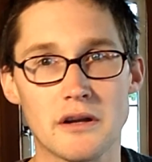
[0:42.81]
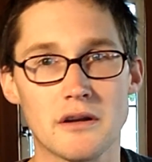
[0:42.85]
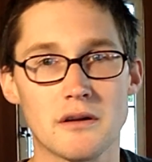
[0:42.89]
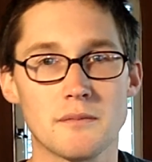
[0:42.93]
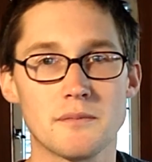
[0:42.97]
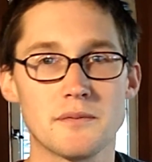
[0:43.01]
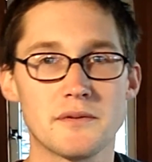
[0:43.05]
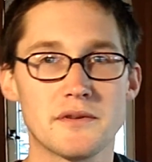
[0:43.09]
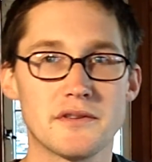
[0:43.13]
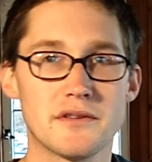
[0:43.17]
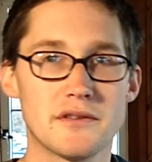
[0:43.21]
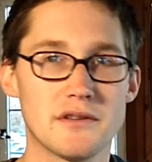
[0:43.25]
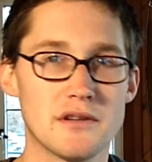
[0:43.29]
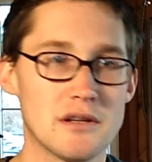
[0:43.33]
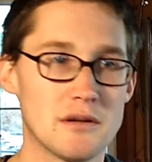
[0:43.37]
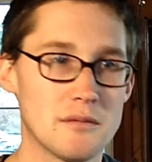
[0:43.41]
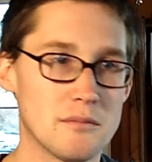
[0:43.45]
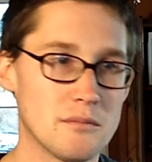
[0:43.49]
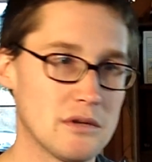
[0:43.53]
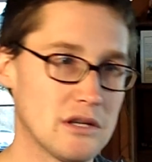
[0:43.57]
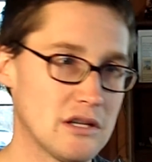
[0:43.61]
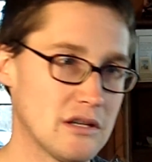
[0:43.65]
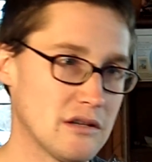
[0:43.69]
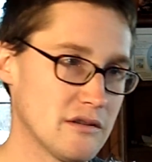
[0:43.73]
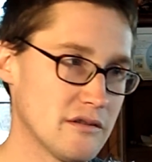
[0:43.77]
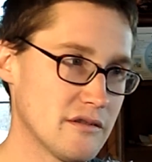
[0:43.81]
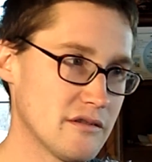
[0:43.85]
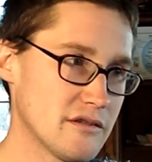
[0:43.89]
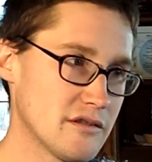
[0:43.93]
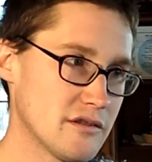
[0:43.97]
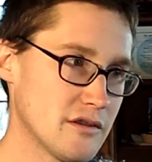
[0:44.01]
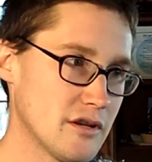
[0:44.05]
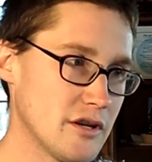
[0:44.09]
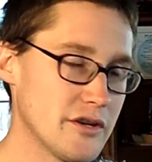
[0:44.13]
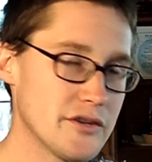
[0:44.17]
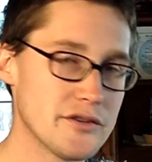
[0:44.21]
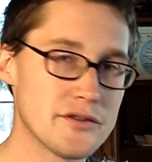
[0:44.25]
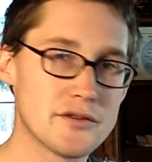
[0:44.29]
ramps, it means
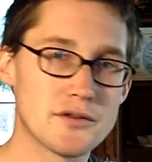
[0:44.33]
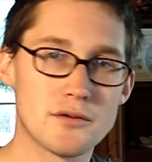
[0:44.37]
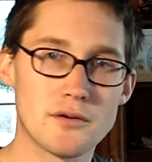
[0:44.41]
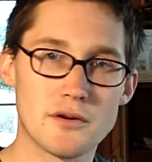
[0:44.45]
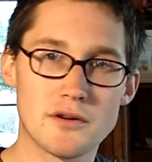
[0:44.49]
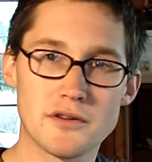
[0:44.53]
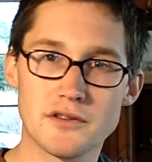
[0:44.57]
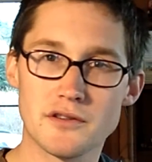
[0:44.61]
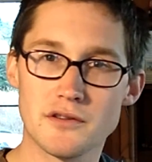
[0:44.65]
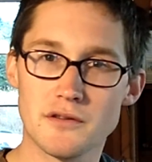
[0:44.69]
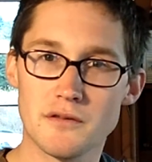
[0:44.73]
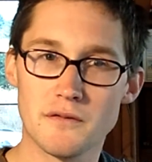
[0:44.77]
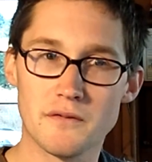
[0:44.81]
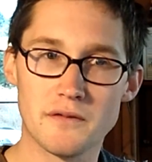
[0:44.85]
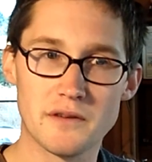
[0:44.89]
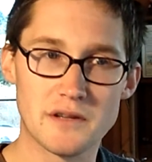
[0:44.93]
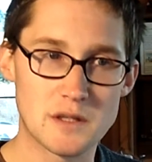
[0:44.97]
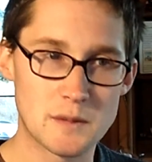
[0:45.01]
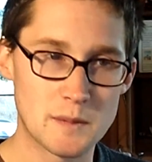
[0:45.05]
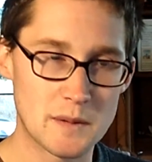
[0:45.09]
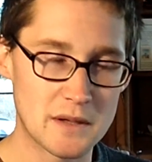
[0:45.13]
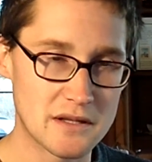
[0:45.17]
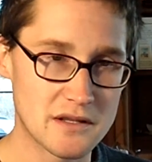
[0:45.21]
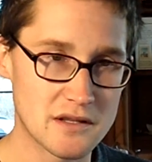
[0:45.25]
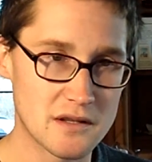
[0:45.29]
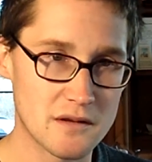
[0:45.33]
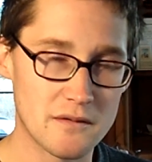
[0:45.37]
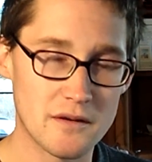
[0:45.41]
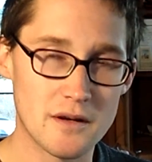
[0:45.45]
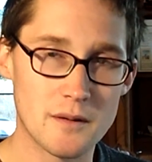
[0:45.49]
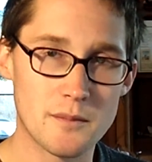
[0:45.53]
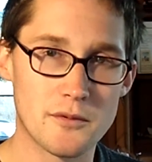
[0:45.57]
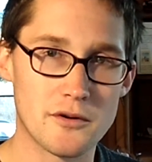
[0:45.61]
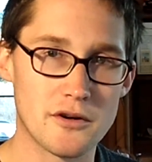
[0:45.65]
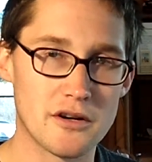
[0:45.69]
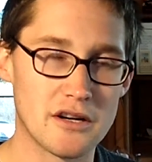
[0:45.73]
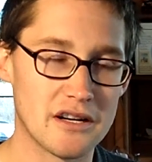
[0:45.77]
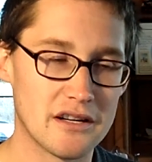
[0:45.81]
all sorts of expensive
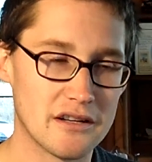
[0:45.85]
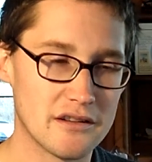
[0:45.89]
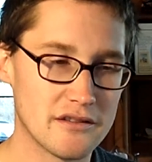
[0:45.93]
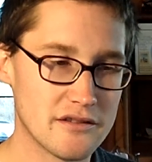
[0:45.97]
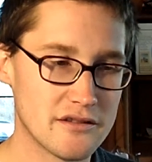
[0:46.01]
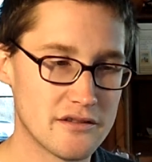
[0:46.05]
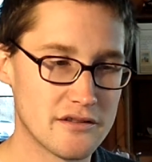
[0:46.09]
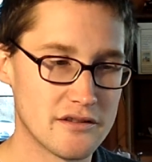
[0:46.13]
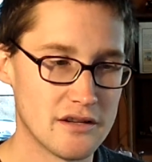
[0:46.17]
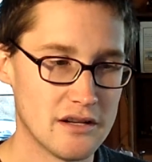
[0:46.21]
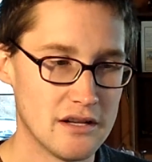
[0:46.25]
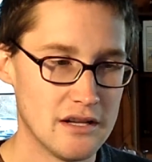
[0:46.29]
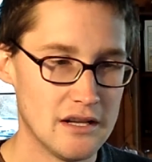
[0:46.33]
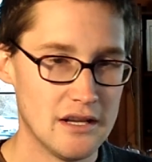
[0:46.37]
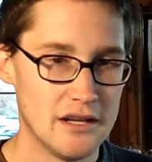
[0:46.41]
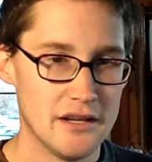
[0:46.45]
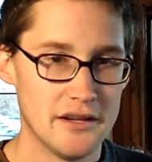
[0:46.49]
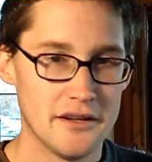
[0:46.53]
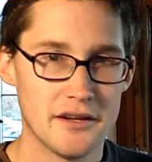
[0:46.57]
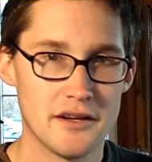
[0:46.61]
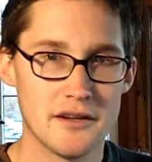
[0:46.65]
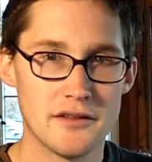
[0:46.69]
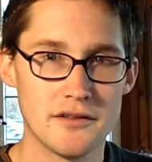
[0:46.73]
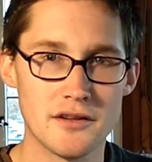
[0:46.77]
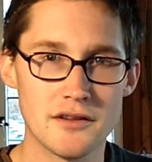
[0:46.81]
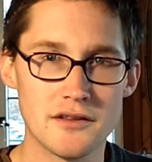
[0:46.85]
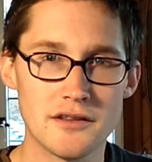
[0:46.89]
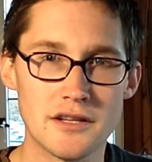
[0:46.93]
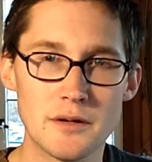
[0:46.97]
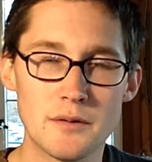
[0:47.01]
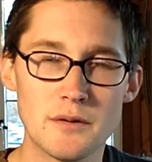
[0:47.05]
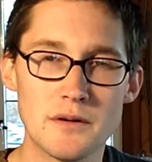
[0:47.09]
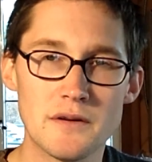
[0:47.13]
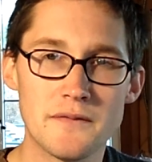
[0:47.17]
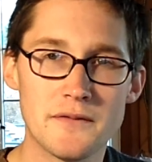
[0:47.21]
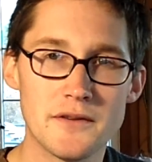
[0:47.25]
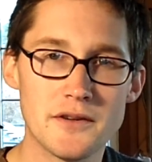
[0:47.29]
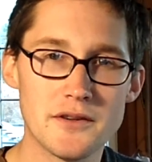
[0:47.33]
upgrades. And then they
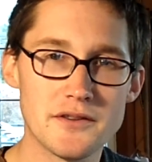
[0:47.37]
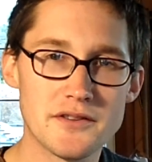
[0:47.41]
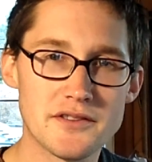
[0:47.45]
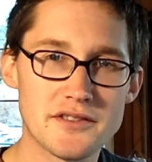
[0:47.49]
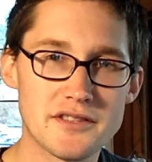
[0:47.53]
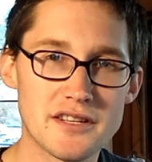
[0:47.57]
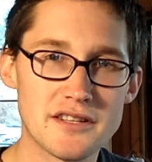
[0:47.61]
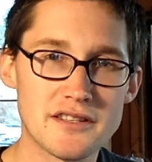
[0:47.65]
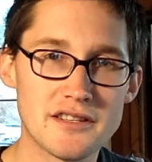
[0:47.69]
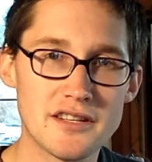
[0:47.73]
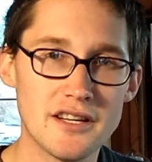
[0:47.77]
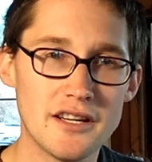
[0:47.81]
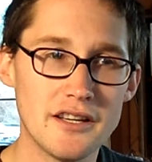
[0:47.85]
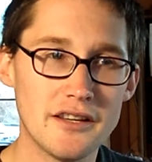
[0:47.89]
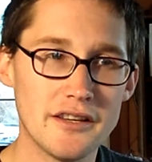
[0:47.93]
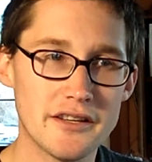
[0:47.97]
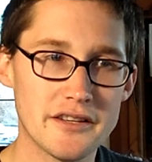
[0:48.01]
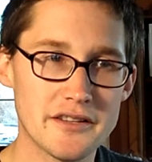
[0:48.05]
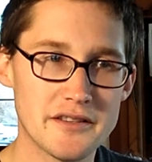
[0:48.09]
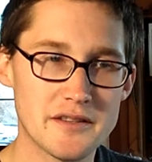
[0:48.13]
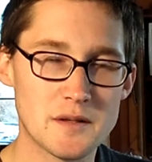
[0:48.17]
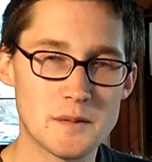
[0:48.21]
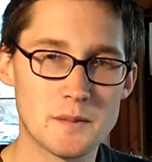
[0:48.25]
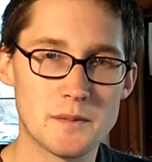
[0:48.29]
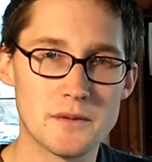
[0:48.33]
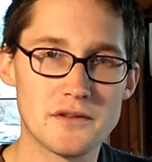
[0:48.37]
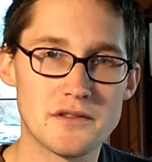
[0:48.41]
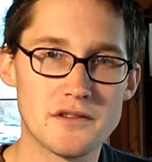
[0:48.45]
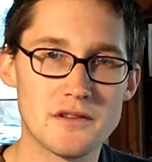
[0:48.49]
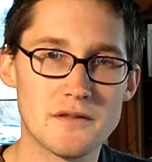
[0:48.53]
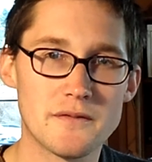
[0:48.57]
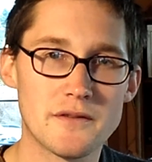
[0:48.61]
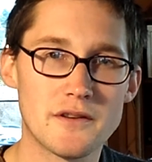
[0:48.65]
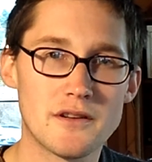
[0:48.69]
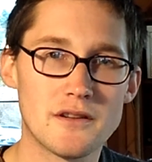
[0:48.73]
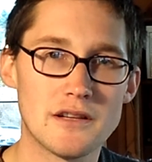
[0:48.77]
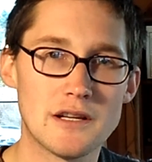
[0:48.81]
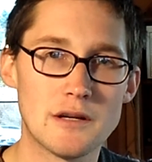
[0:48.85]
refuse to tell us
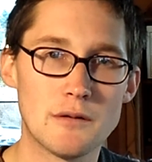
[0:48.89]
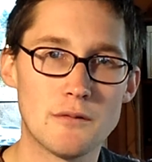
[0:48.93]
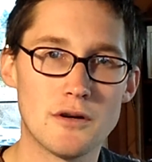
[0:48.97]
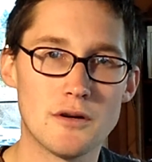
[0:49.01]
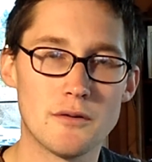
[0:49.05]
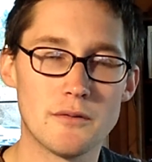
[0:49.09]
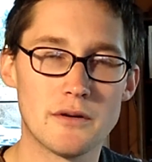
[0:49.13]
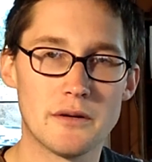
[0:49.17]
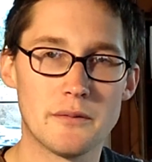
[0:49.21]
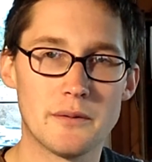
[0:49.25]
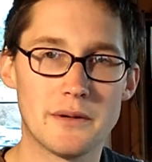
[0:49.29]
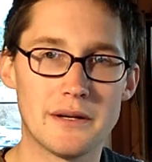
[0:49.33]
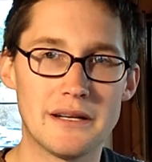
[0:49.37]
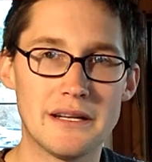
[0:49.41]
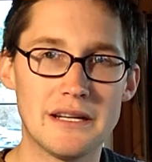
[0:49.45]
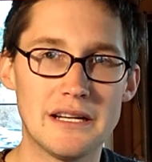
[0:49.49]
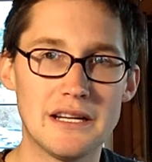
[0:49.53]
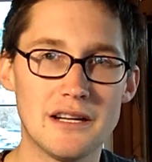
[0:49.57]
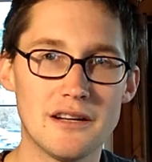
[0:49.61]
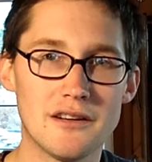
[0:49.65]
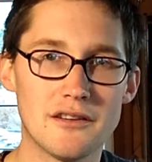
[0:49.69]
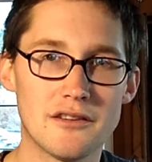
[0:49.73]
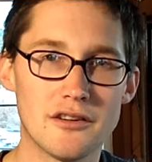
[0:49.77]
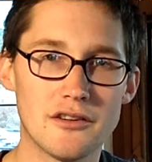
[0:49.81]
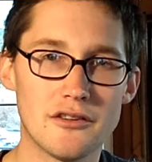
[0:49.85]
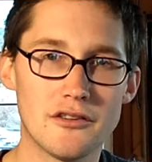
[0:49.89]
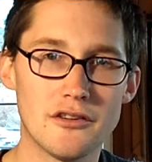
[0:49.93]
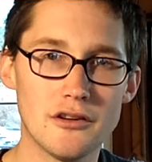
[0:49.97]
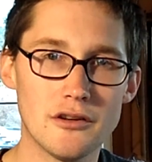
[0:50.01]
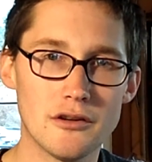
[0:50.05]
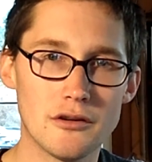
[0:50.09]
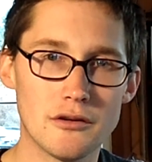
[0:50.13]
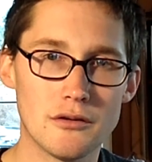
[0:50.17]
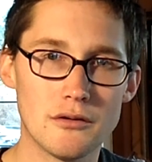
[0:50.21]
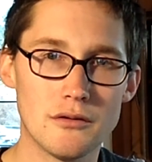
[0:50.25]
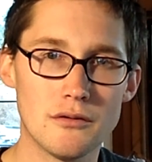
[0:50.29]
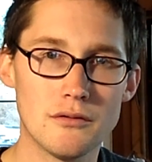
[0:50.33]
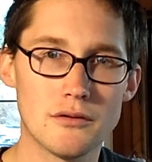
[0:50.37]
specifically what we would need to
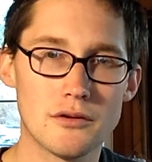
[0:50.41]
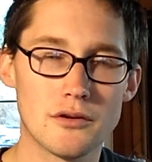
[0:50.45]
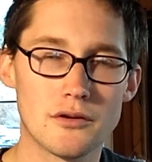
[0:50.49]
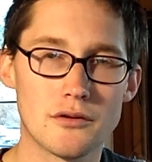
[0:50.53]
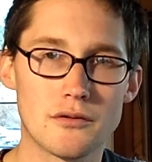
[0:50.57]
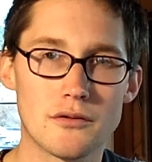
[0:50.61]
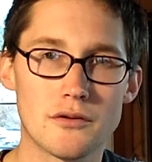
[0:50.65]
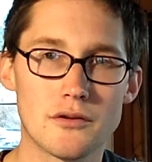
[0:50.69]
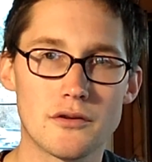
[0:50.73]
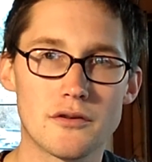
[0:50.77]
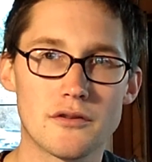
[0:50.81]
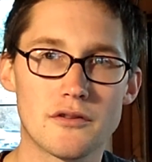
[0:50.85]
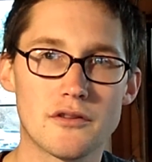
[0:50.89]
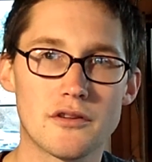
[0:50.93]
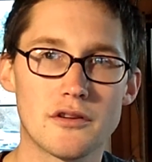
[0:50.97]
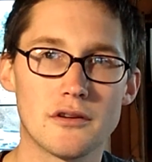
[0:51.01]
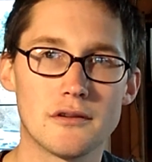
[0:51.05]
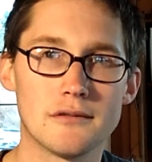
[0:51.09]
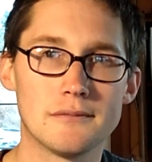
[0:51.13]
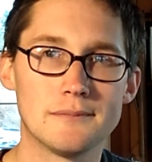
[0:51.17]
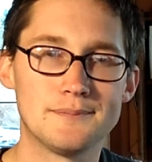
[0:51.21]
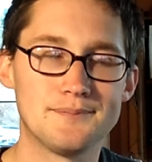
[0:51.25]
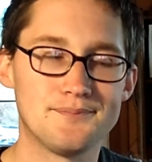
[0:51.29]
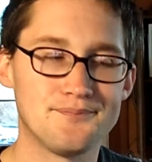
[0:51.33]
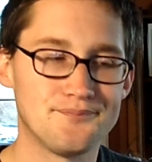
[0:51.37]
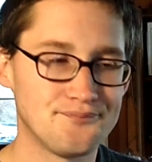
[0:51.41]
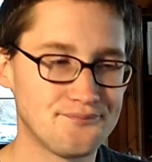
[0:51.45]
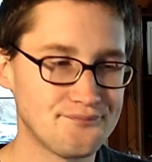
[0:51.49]
do in order to